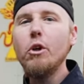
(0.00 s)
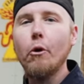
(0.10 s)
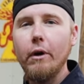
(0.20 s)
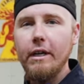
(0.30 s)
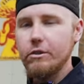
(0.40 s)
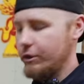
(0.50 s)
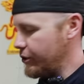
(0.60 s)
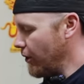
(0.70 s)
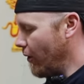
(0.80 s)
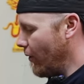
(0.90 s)
degrees or
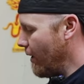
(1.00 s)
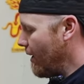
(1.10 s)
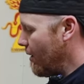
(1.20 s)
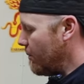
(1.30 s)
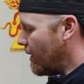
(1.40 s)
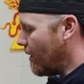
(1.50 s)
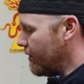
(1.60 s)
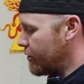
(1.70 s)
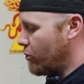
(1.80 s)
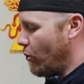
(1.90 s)
so
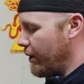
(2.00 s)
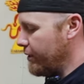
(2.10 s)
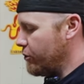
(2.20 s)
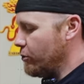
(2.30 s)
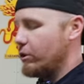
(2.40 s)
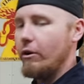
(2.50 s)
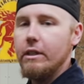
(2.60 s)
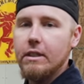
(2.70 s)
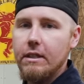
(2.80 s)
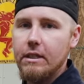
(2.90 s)
because 22
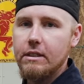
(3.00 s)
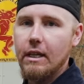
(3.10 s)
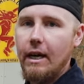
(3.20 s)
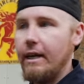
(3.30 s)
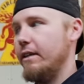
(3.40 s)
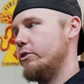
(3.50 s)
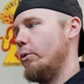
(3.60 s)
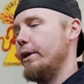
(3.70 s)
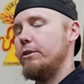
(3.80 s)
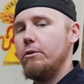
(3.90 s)
degrees on this side and
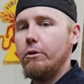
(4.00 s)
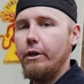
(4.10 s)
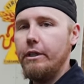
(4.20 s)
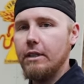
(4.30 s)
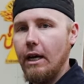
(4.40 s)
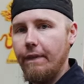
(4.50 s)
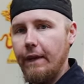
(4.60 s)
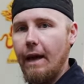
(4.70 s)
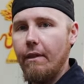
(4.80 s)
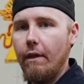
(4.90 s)
22 degrees on,
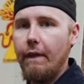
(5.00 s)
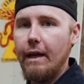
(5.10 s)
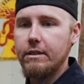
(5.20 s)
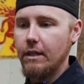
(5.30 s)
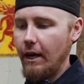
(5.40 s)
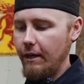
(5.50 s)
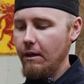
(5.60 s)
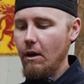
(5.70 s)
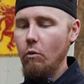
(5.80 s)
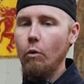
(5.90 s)
the, on that side
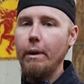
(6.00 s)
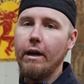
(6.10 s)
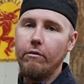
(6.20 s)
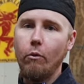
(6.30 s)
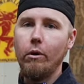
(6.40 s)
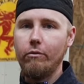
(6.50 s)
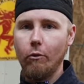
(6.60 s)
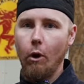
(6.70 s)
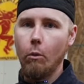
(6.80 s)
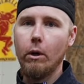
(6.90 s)
will make a
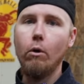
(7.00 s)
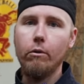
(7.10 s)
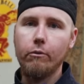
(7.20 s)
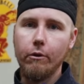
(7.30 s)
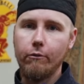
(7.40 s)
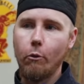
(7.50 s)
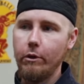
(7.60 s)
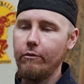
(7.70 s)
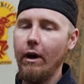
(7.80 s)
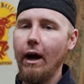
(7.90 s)
44. We're going for a
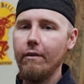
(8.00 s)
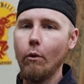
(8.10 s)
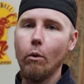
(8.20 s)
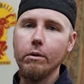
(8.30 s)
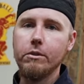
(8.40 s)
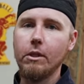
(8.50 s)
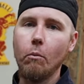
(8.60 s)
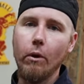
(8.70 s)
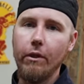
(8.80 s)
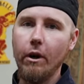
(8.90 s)
45 or
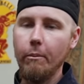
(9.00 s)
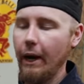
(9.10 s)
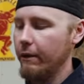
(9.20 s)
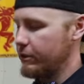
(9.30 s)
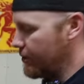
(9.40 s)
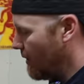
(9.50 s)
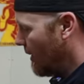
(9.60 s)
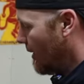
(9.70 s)
somewhere thereabouts.